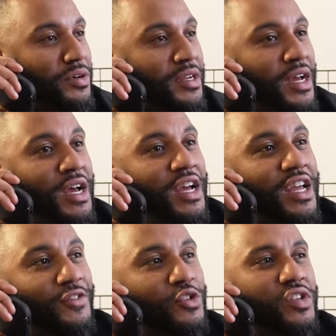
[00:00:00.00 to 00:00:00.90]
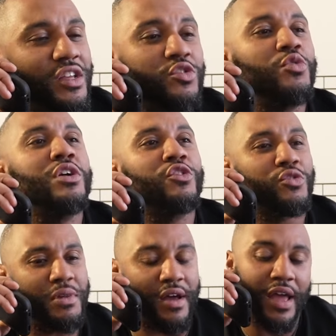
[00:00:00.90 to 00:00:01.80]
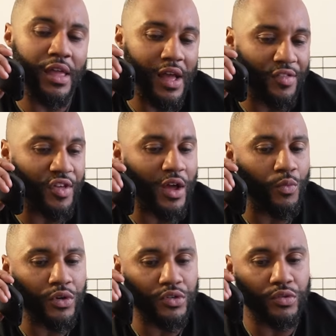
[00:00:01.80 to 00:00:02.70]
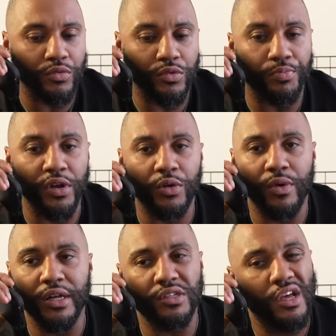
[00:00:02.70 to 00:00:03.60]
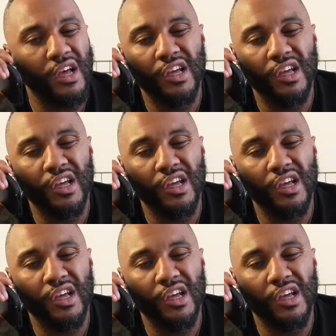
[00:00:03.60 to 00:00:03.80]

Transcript: But if you say 2 years from now, hey, I think I want to do breeding rights,